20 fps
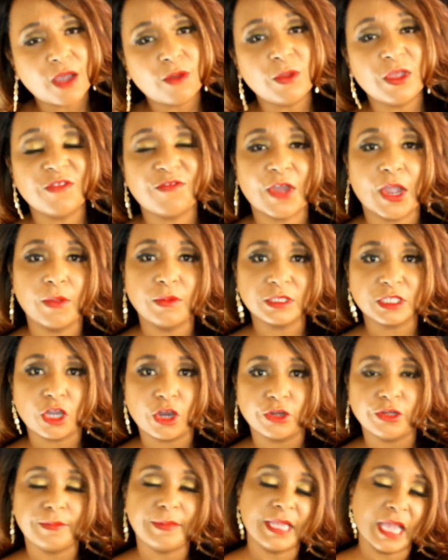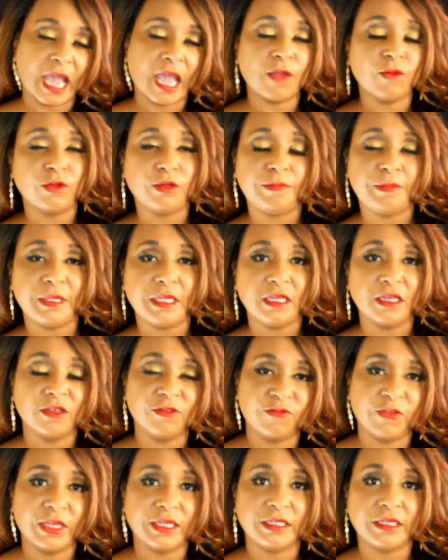If I was Cardi B, I would be
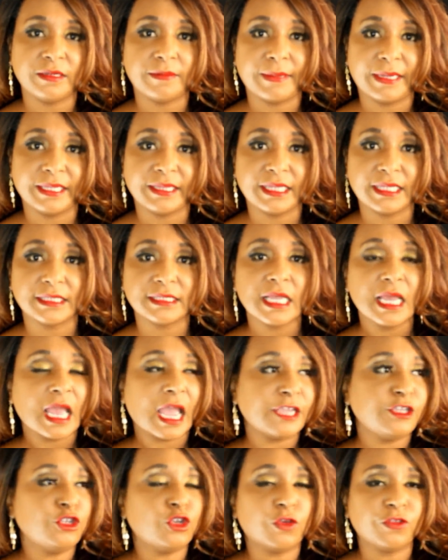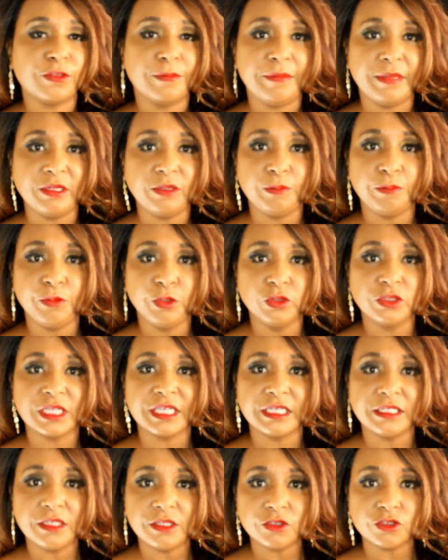offended by this. You know, the music
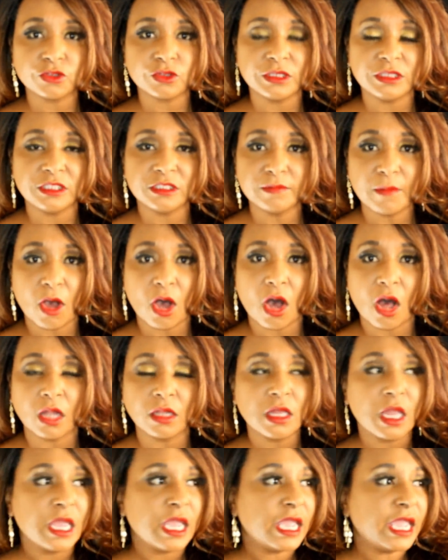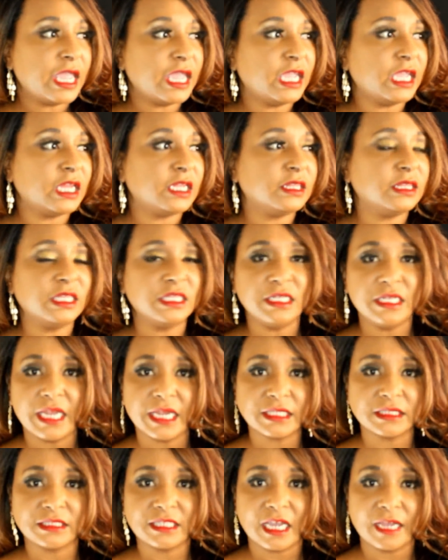industry's small, and the
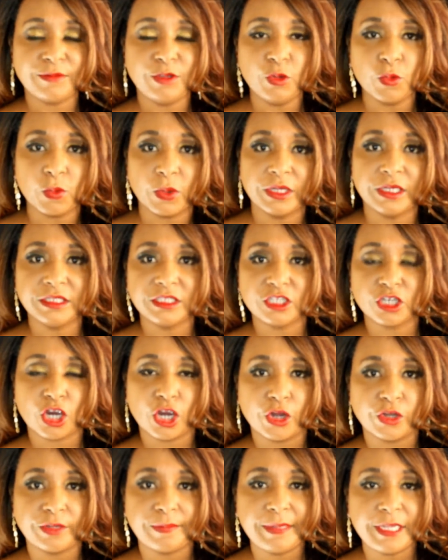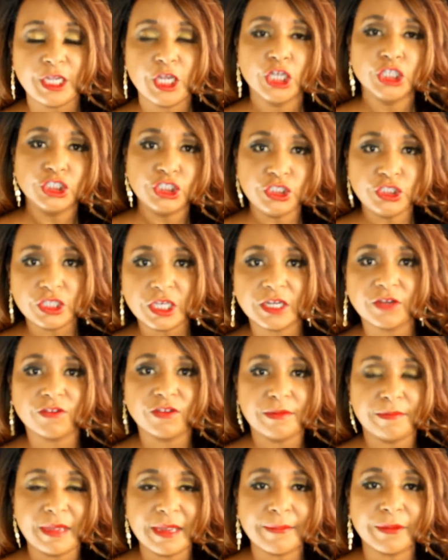next time you run into Cardi B, she's going to
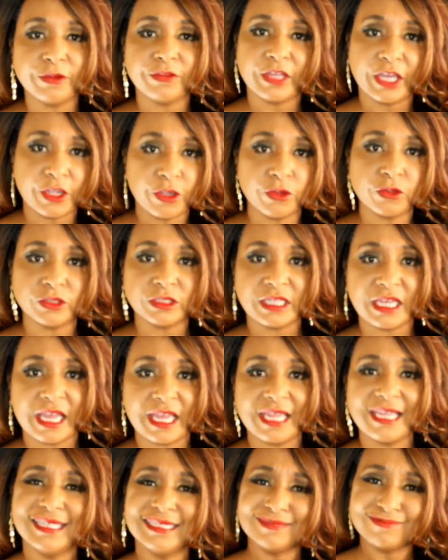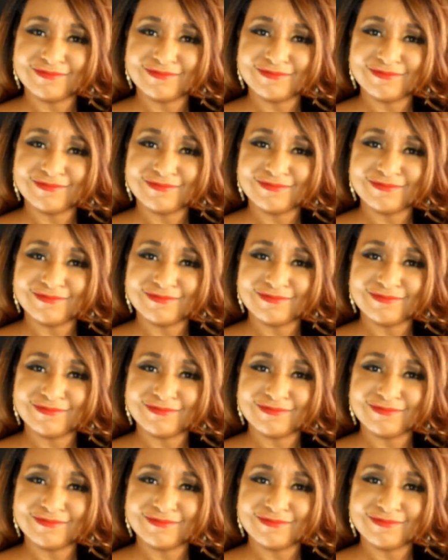remember that you're saying,